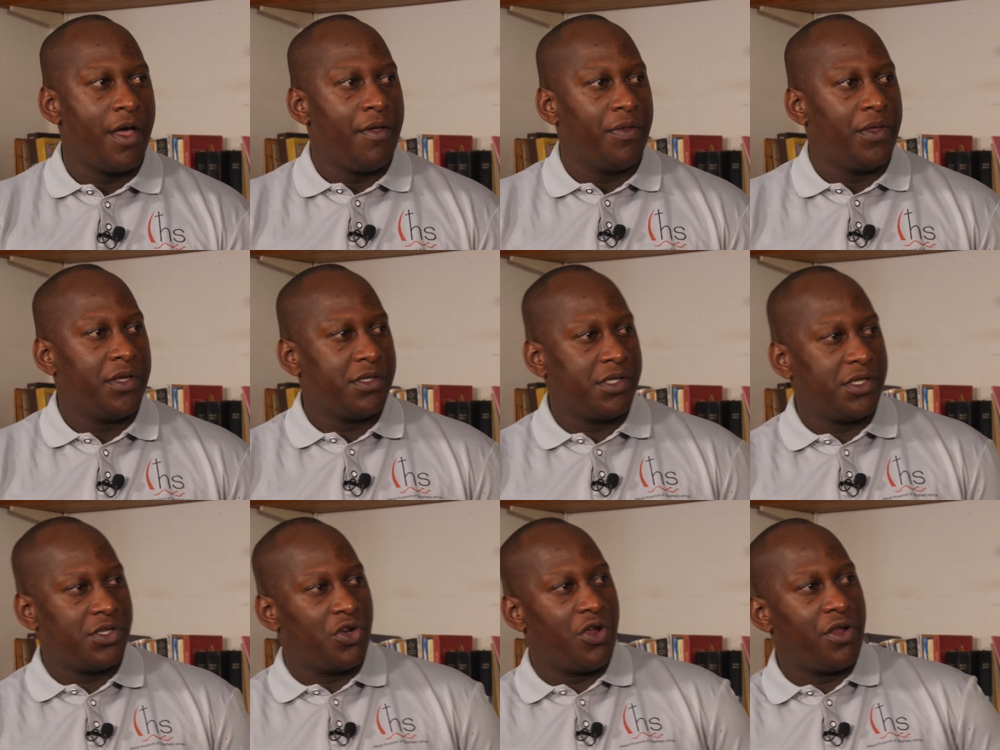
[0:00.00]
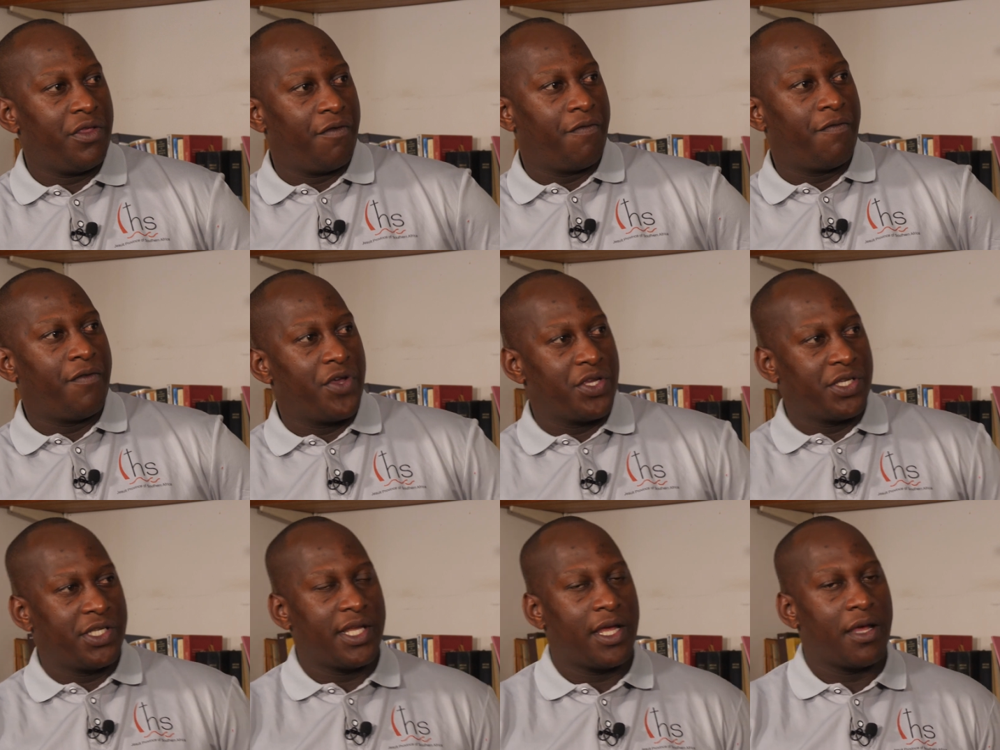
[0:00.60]
This is not the
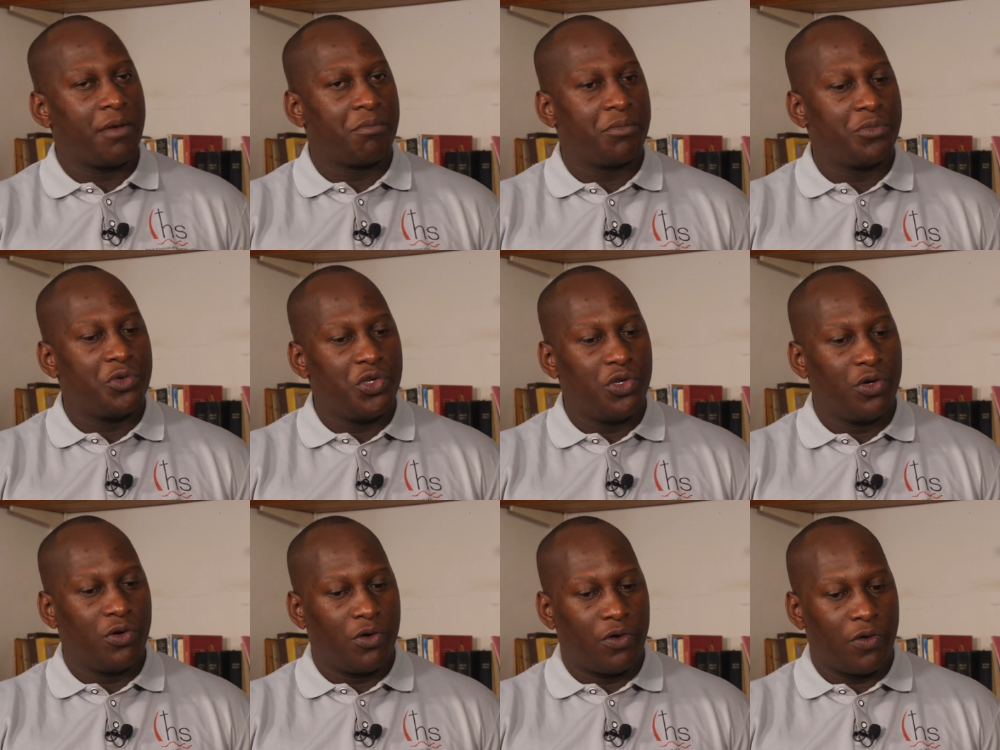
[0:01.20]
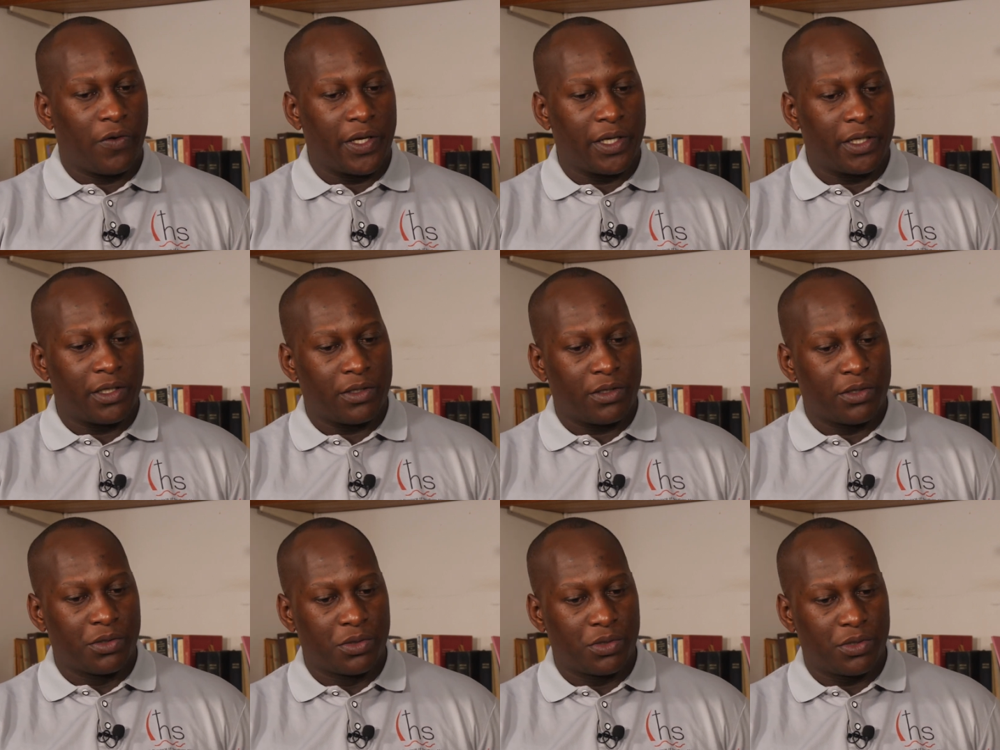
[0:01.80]
first time you're
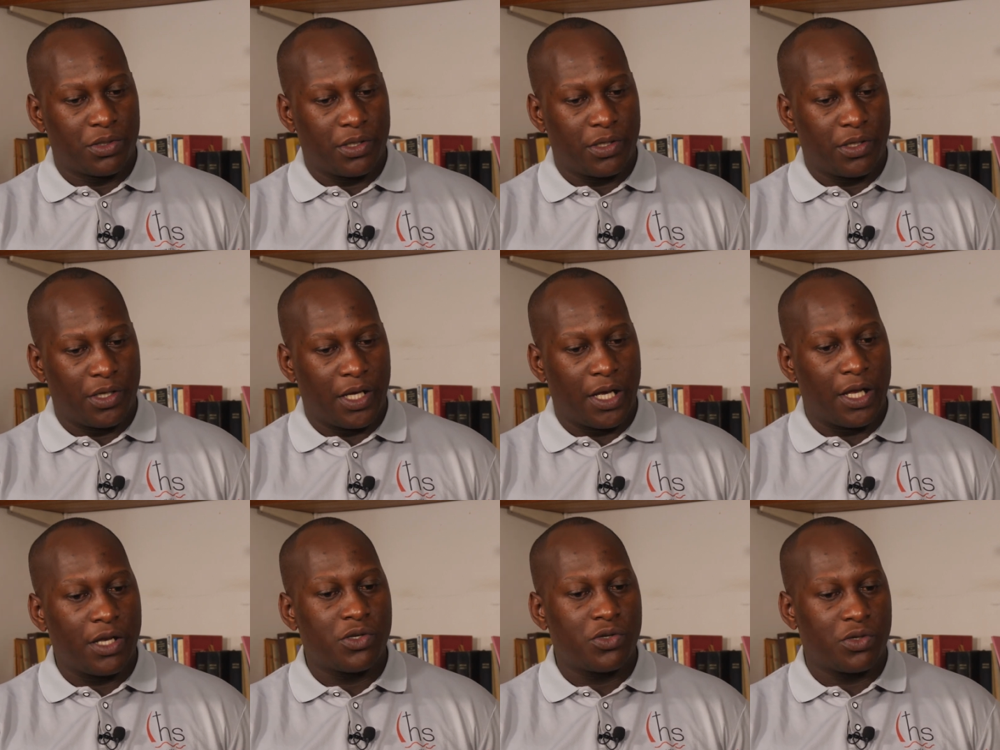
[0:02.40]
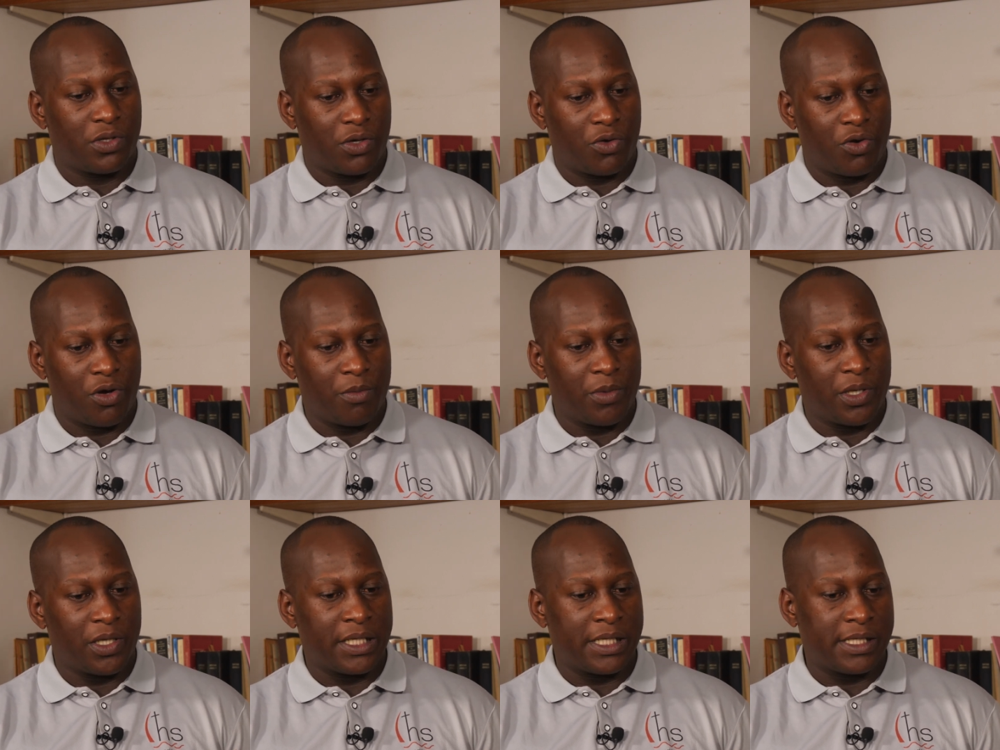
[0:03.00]
going into the
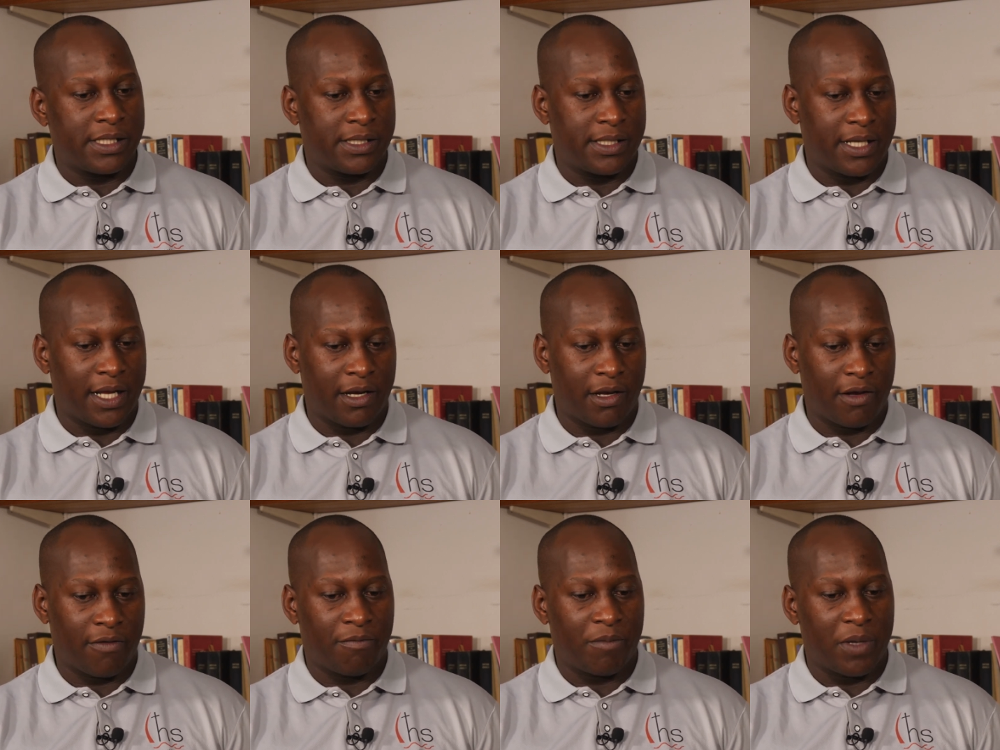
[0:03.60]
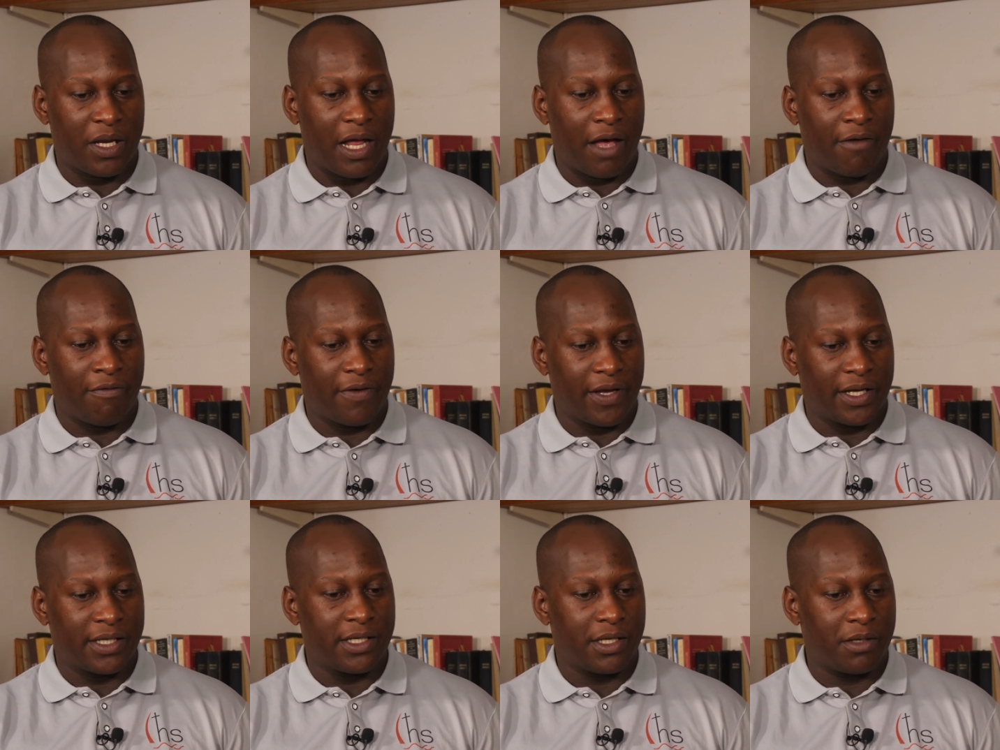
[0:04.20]
communities that have been
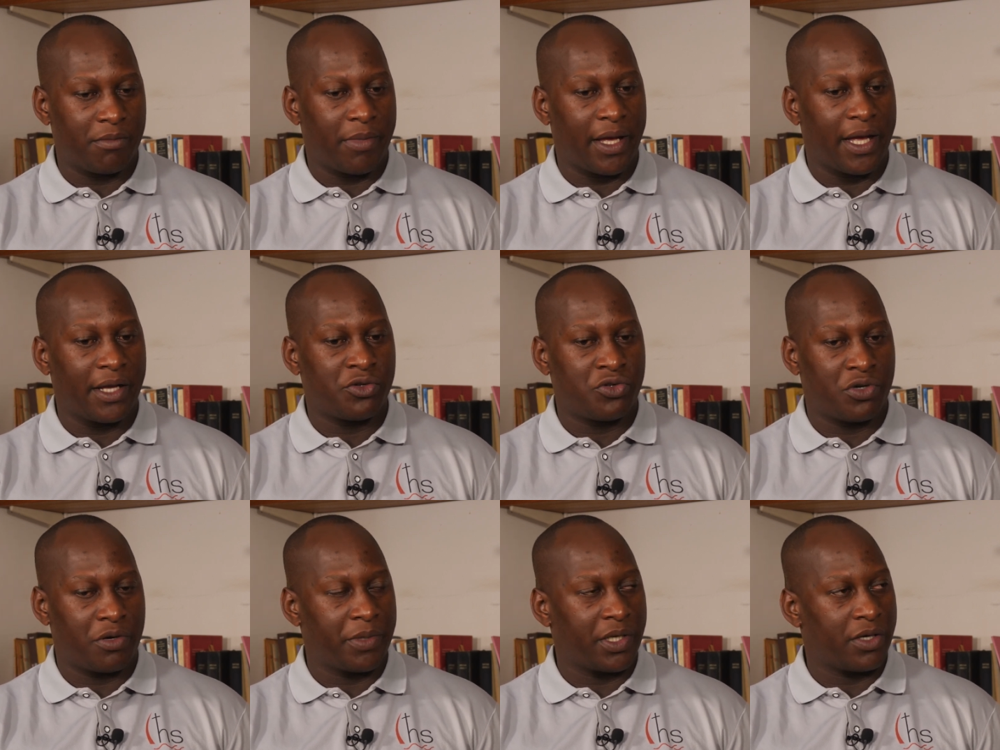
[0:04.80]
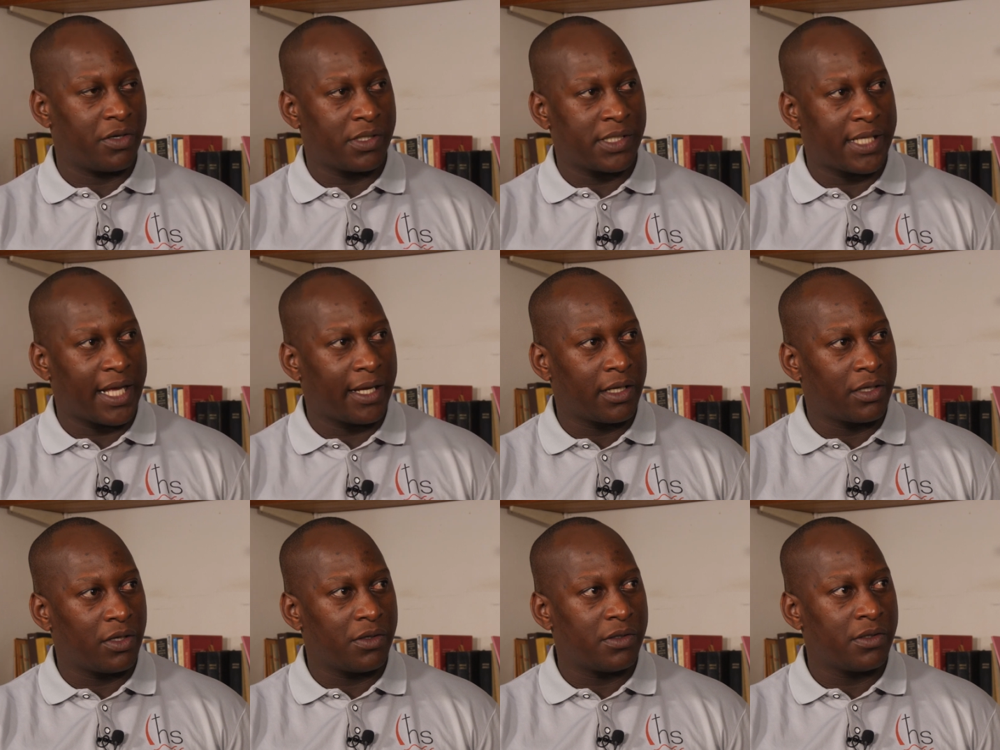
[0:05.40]
affected by tropical
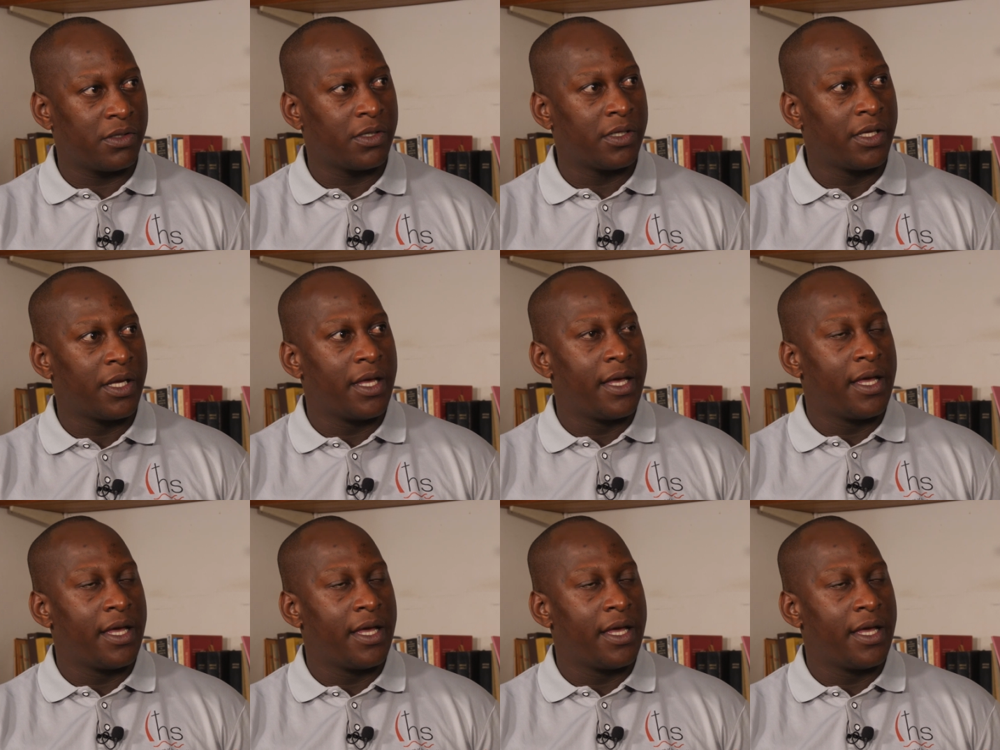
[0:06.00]
cyclone.